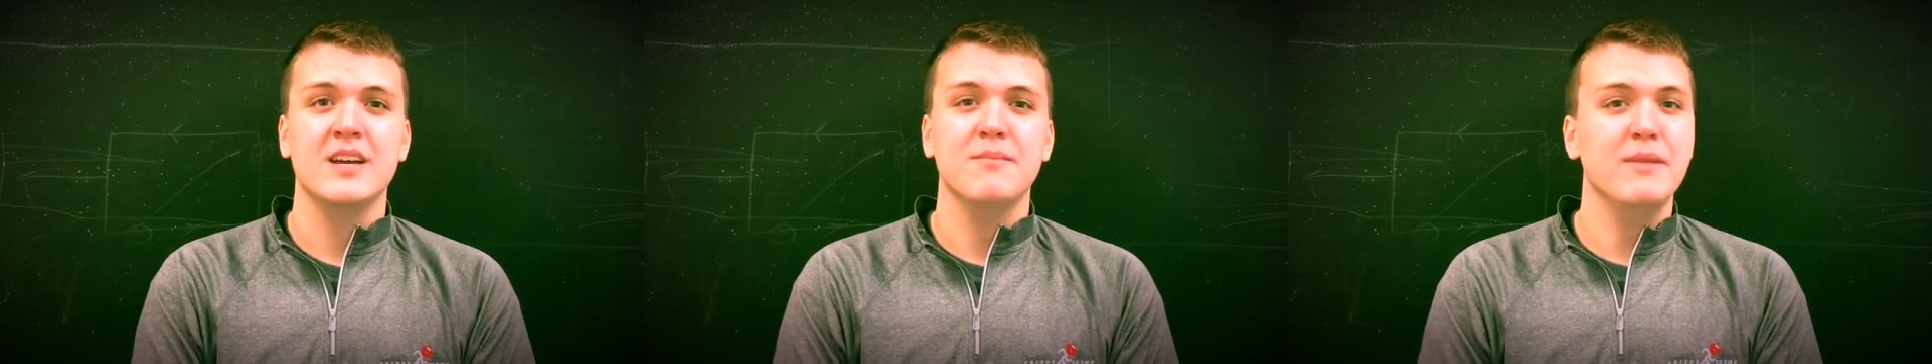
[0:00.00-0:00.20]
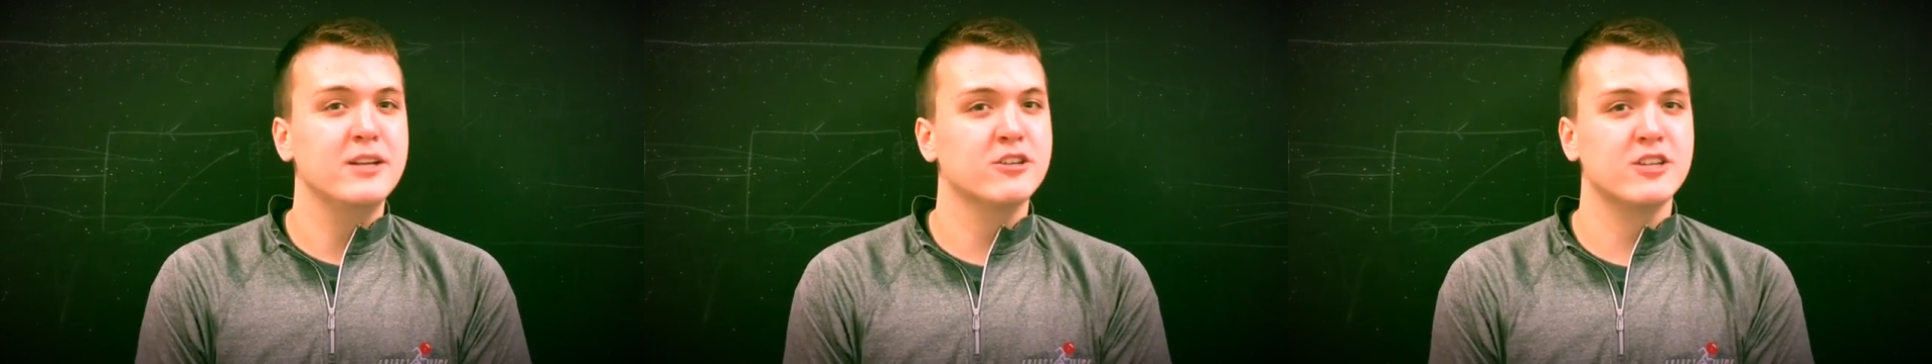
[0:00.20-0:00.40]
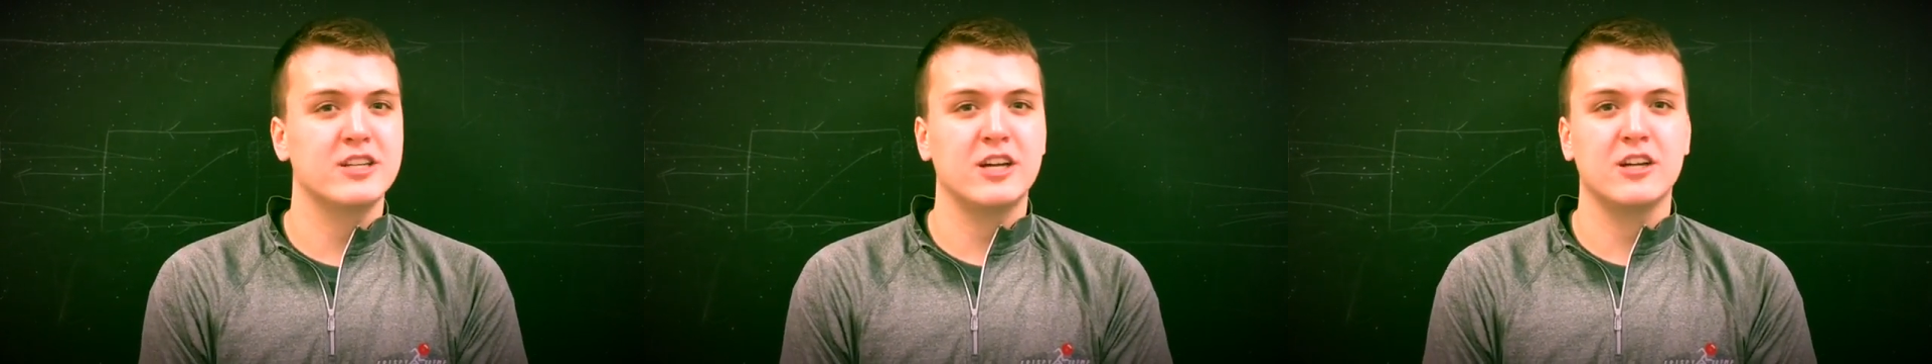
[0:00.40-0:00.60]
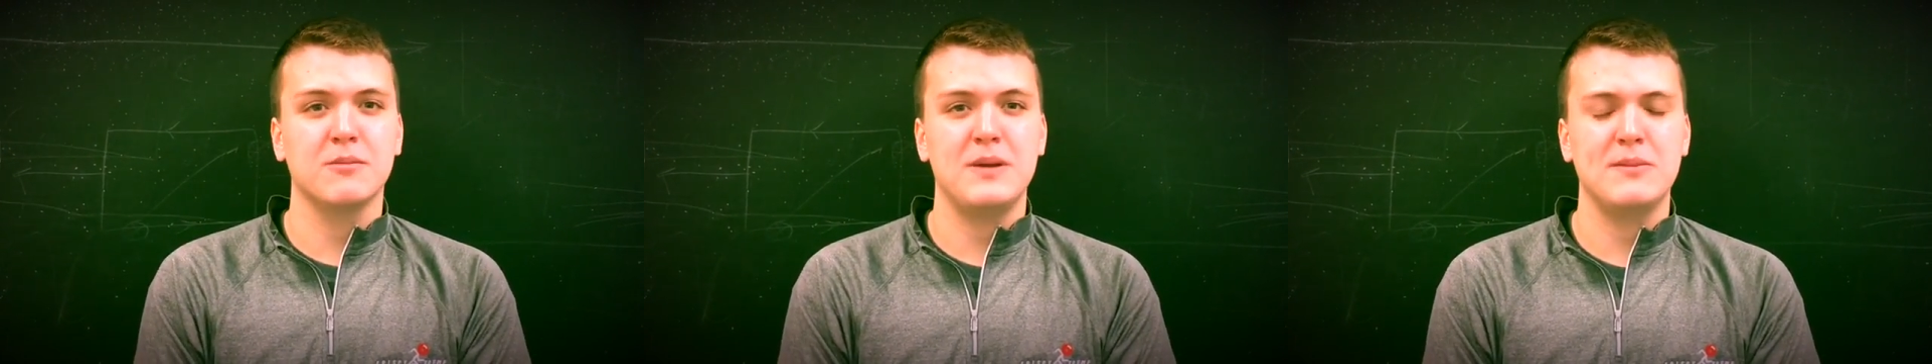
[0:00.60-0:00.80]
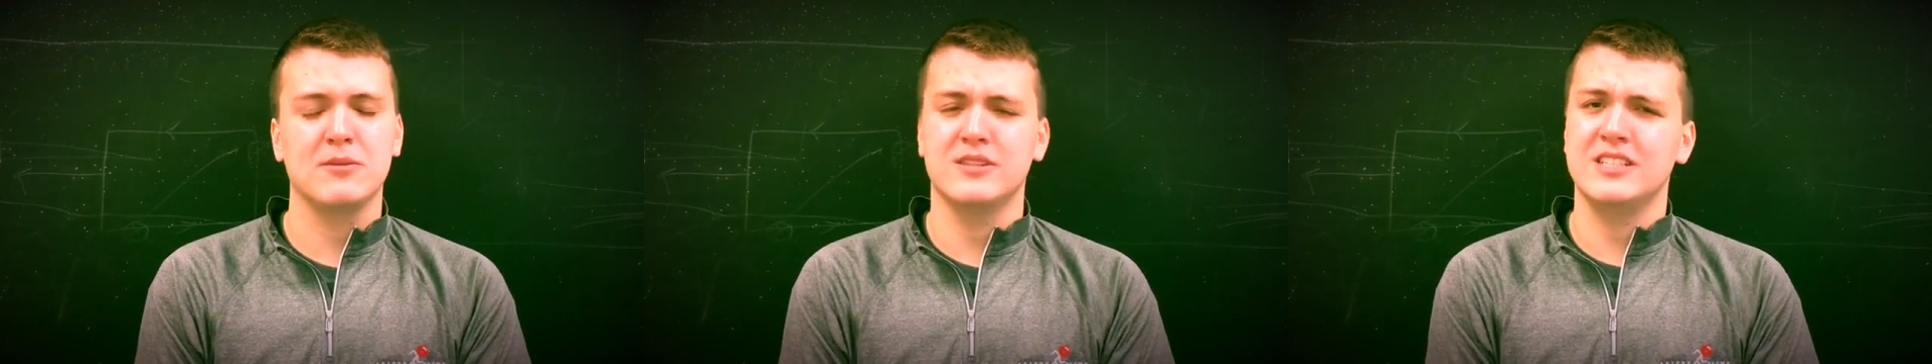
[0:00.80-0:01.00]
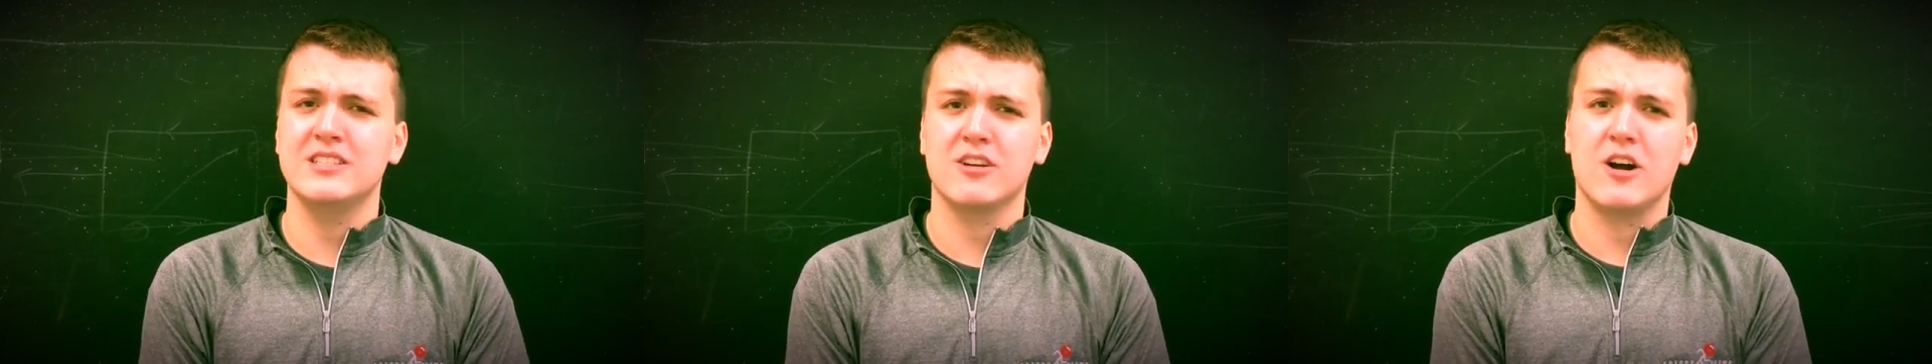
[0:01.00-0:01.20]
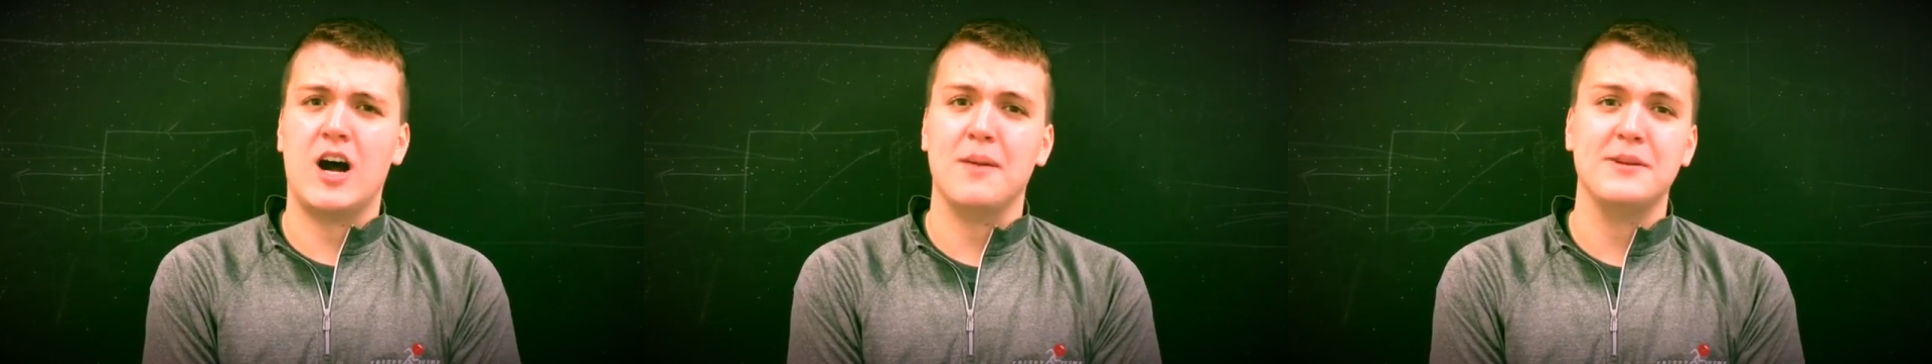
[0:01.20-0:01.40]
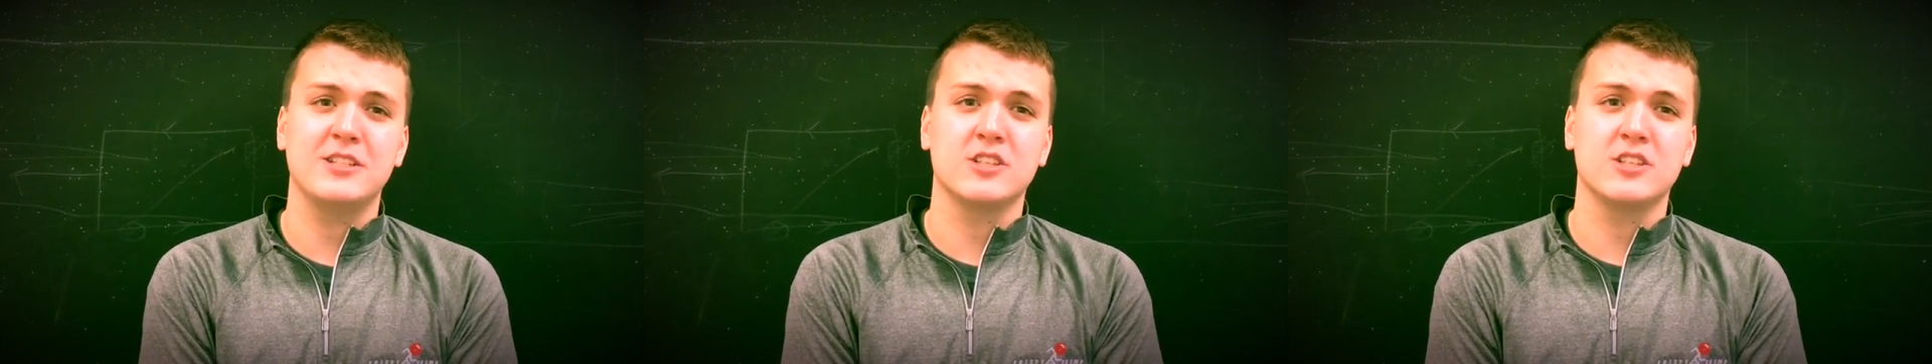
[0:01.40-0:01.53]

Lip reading: made sure to tell people these are hobby